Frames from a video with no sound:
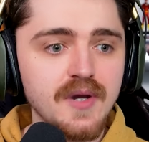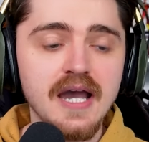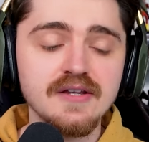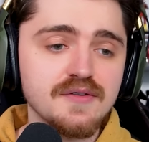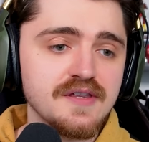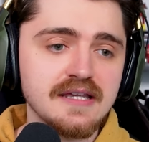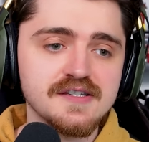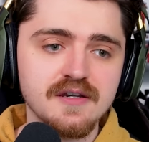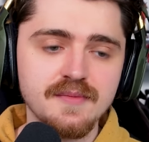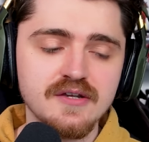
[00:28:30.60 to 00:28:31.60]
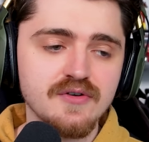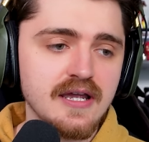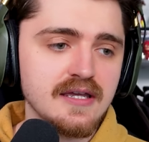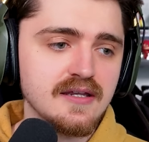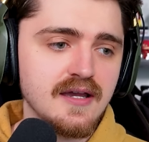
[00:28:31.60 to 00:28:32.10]
But I do think it's going to be
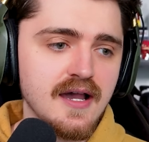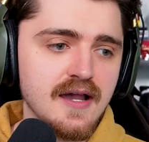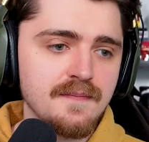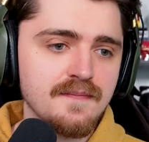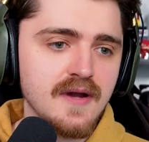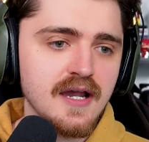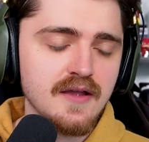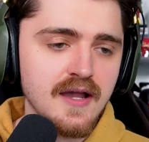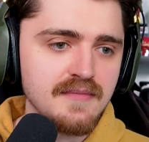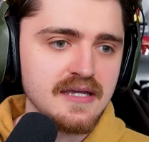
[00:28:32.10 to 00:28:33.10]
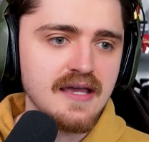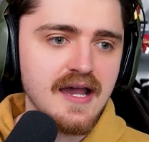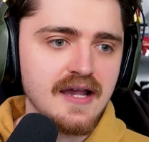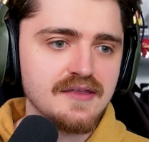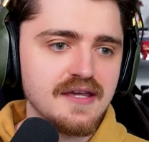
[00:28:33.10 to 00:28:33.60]
great. I mean
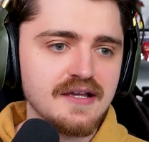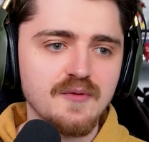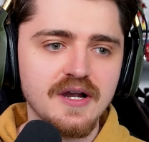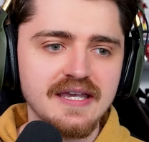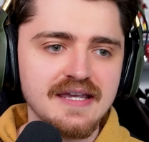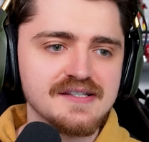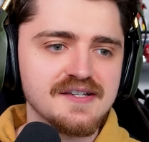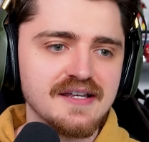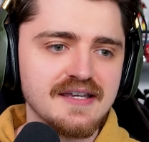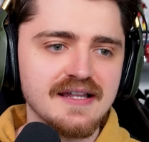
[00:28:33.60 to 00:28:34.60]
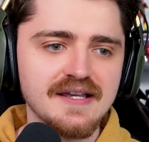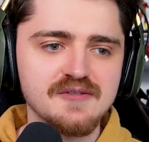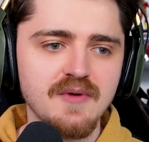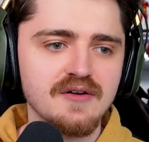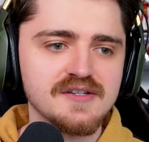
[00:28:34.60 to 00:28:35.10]
that. I think Joaquin's going to kill it
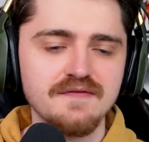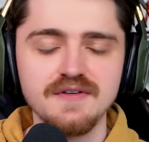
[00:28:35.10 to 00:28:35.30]
as well, because